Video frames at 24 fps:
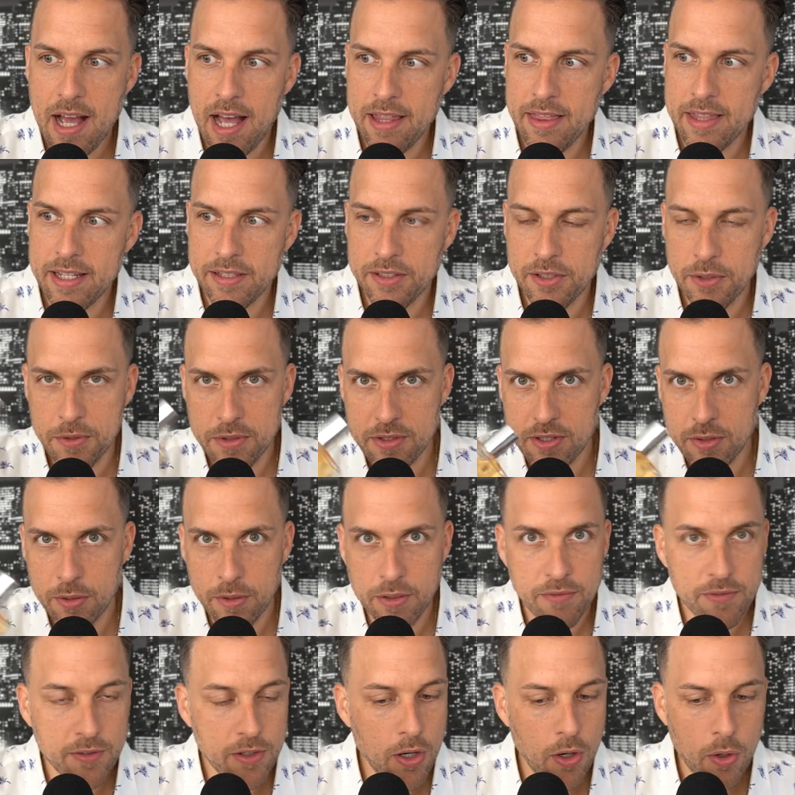I think those sort
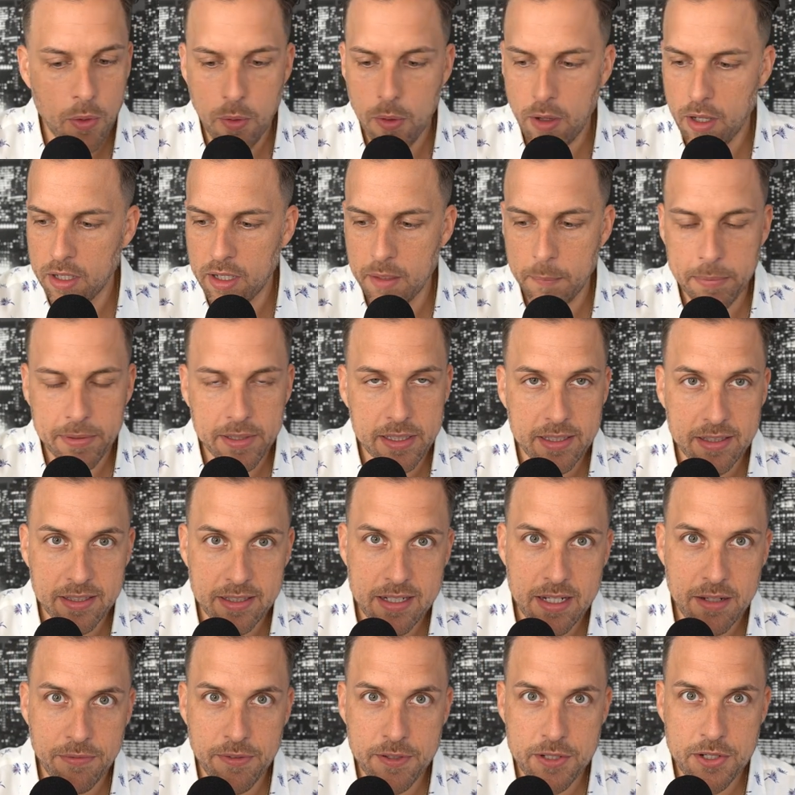of go a completely
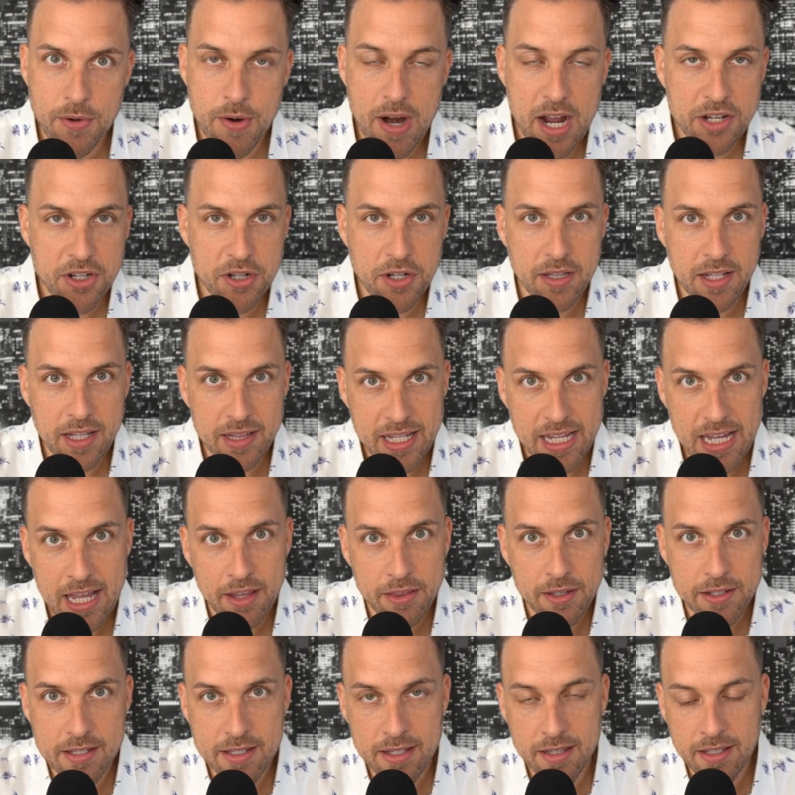different direction than the
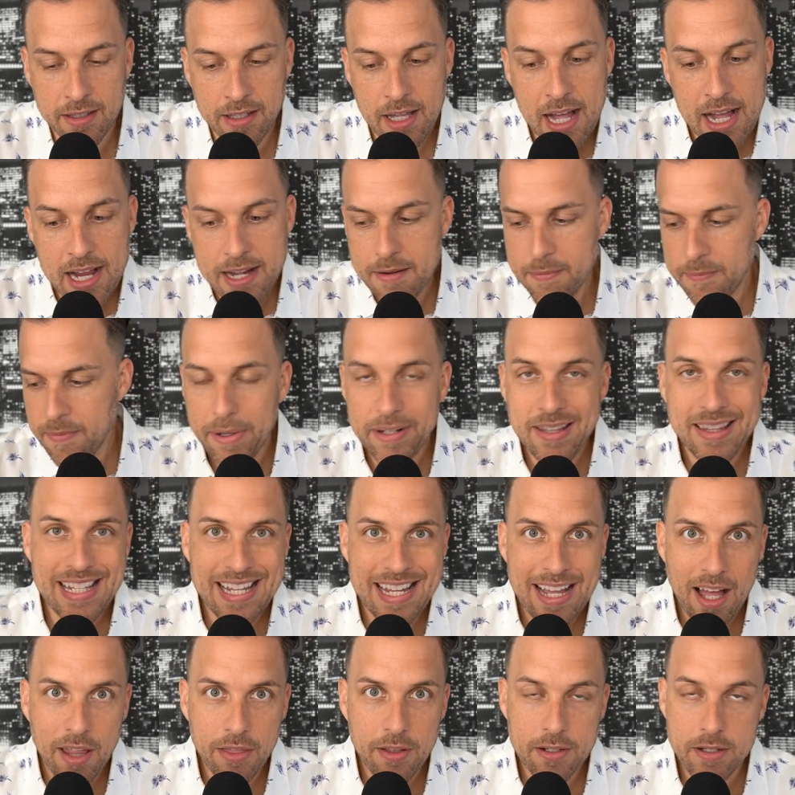others in the line. But
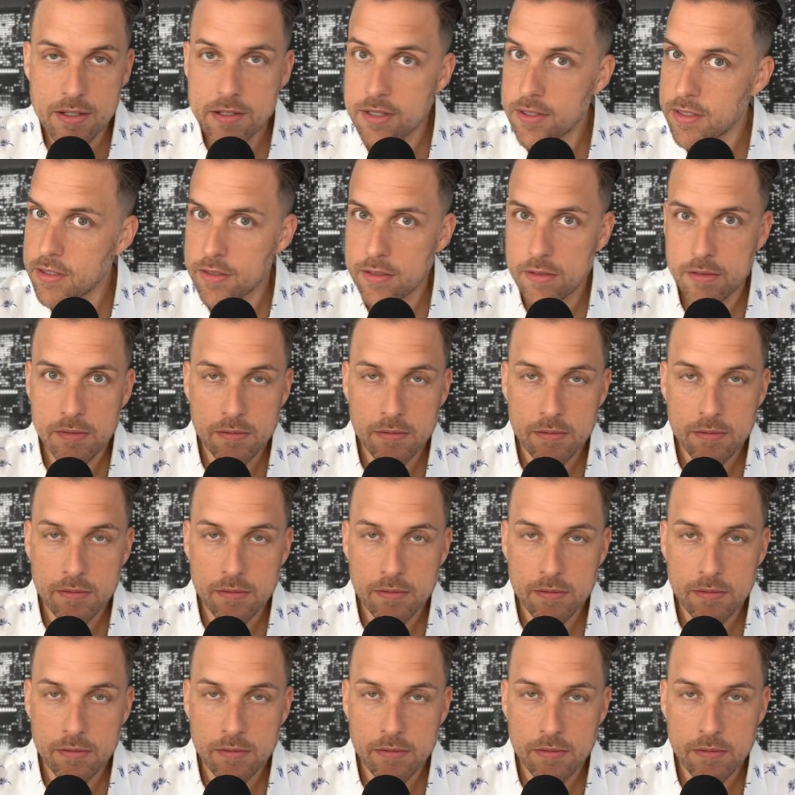the others,